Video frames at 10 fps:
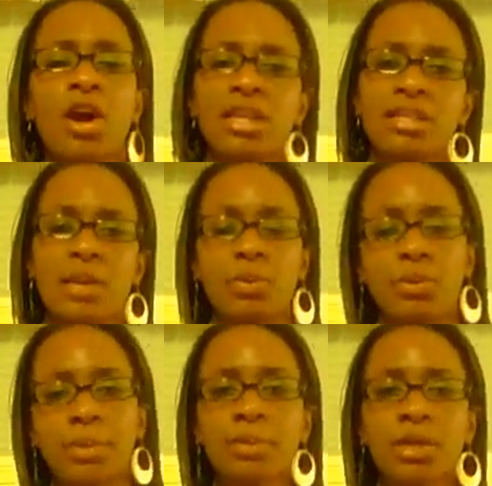Carly's like,
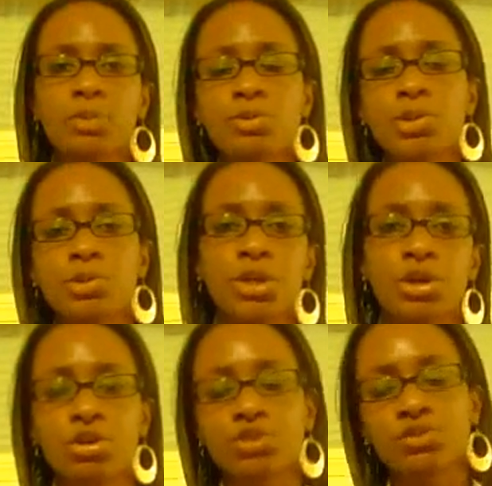well, Mimi, we supposed to be
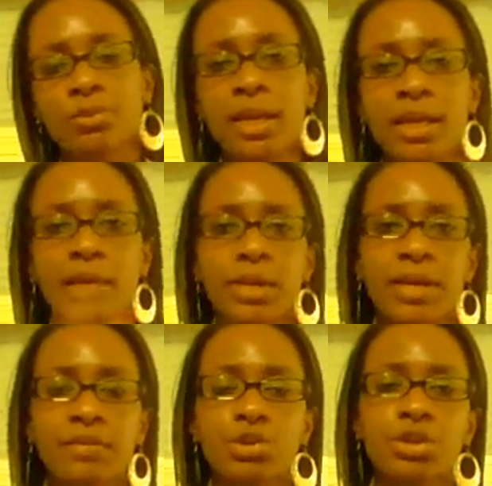girls from LA,
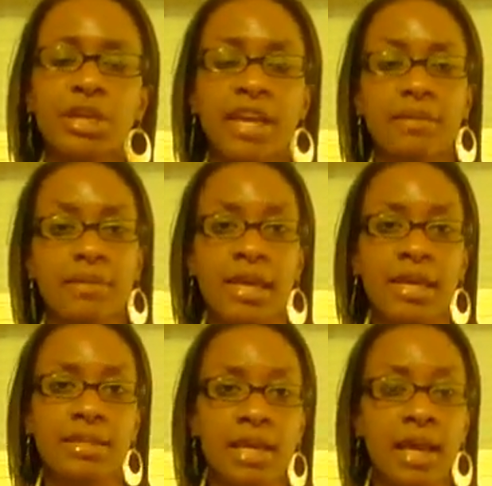whatever. You could have gave me a
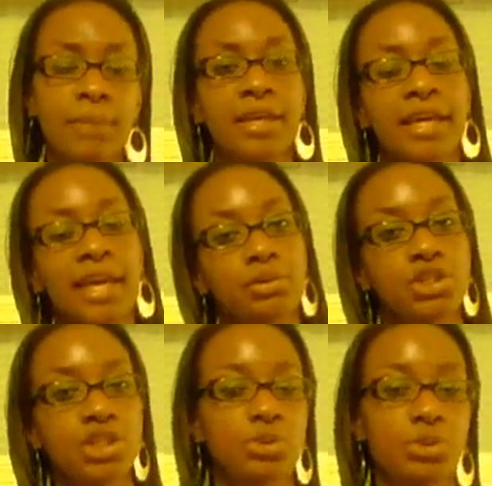heads up that K
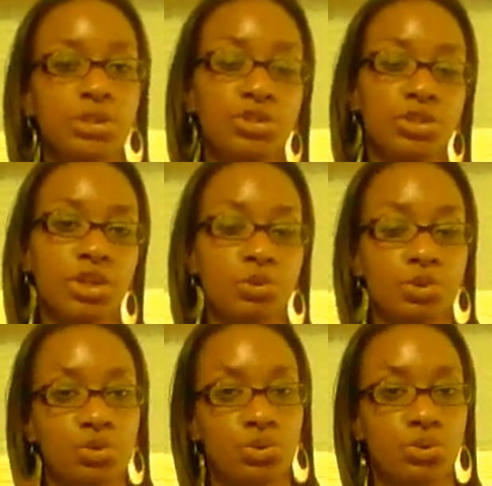Michelle, you know,
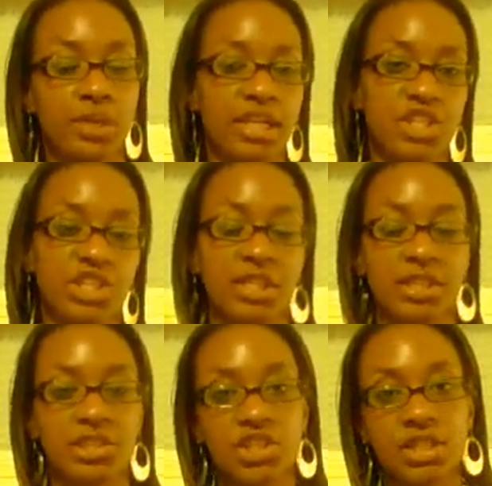was gonna do that.
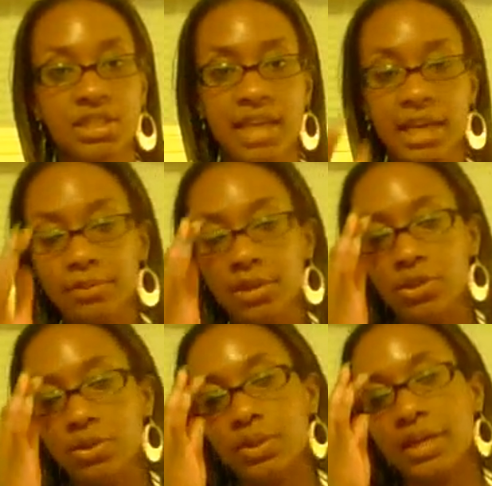She disliked
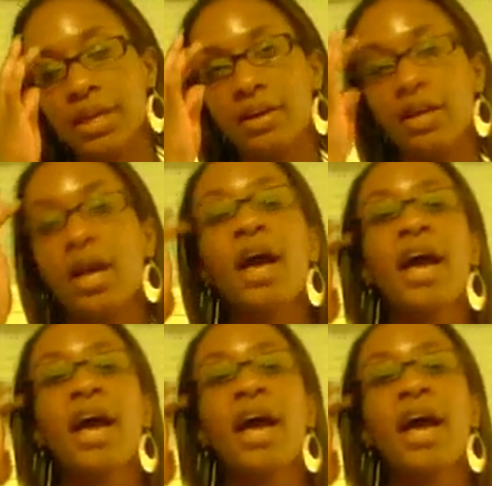me or whatnot.